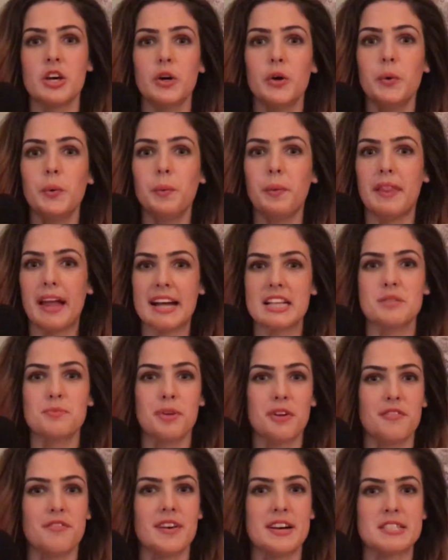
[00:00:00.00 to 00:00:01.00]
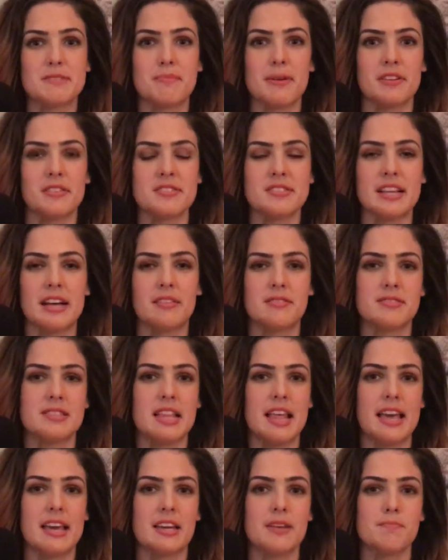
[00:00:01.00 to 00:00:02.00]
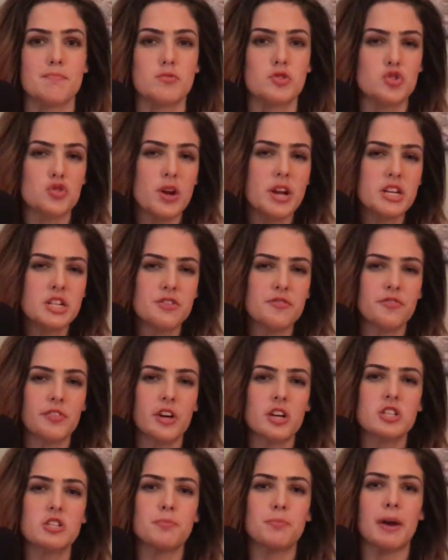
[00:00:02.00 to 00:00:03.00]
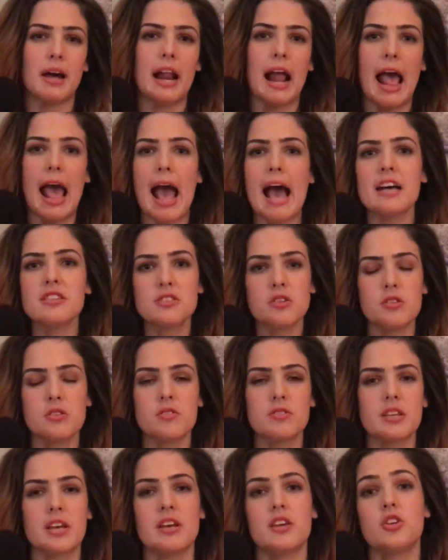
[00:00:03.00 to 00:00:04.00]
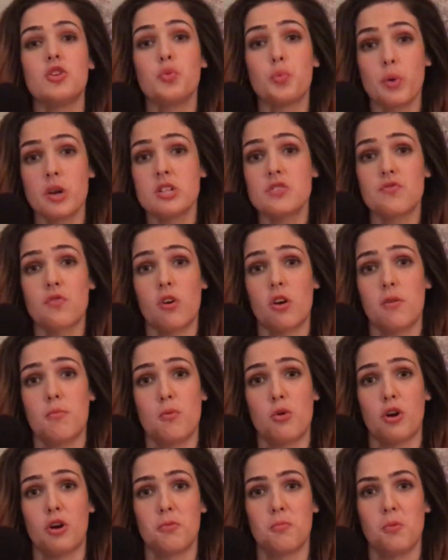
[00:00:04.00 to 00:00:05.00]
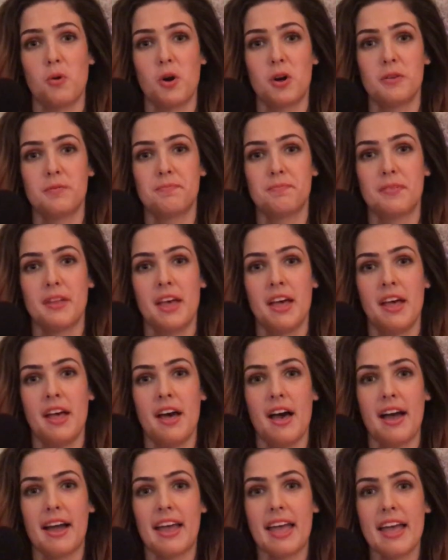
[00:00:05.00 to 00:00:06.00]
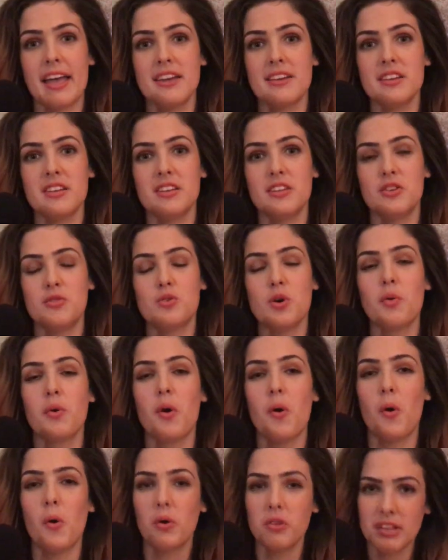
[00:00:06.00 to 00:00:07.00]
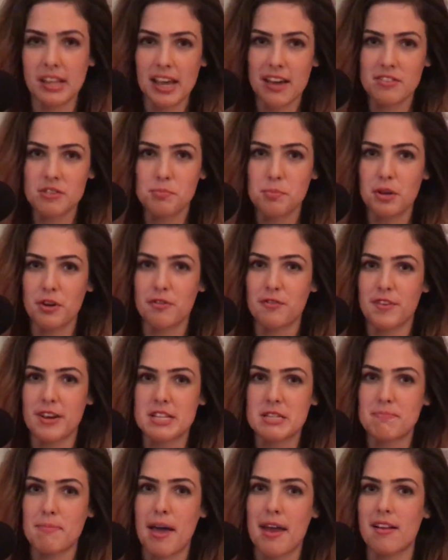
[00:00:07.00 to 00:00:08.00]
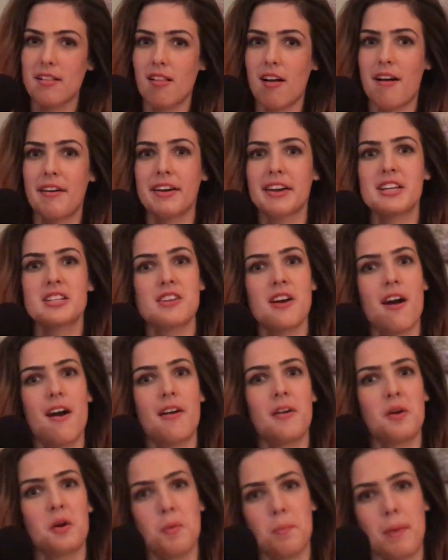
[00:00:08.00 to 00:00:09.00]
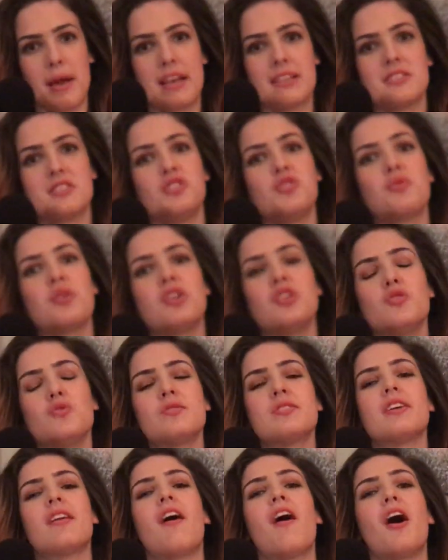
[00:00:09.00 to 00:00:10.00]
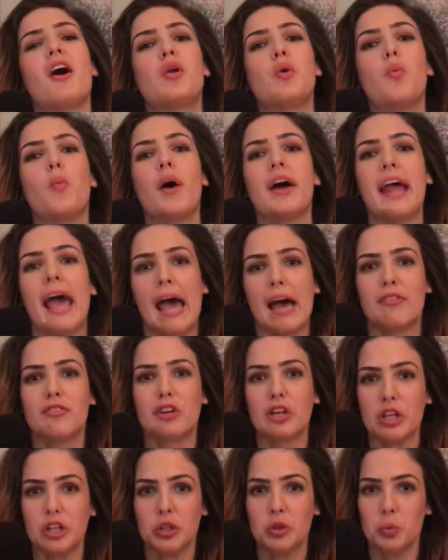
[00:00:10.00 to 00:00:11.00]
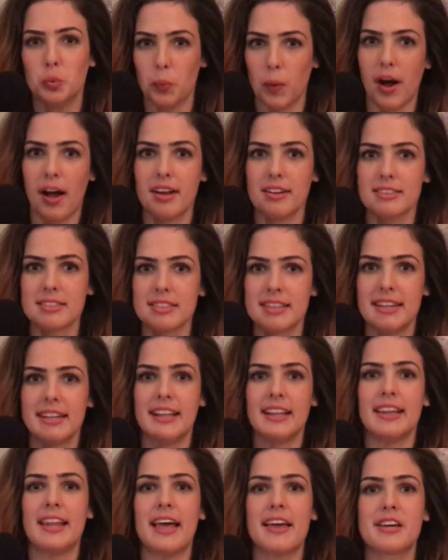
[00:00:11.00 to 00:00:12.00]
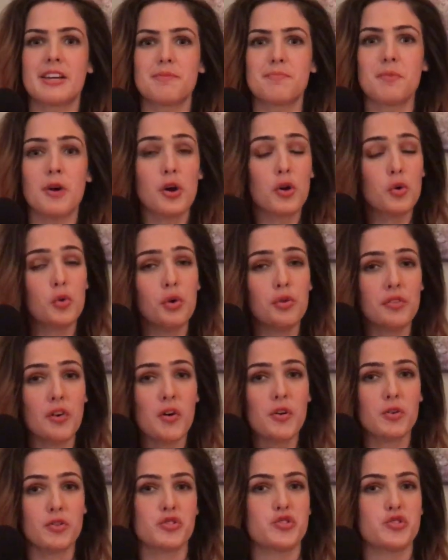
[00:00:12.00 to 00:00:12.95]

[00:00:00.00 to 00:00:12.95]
that's what a fuzz pedal sounds like. Strange at first, but as you use it, you reach for it more and more. Again, you don't only have to put a fuzz pedal on a guitar or bass. You can use it on whatever you want, like a cool vocal track.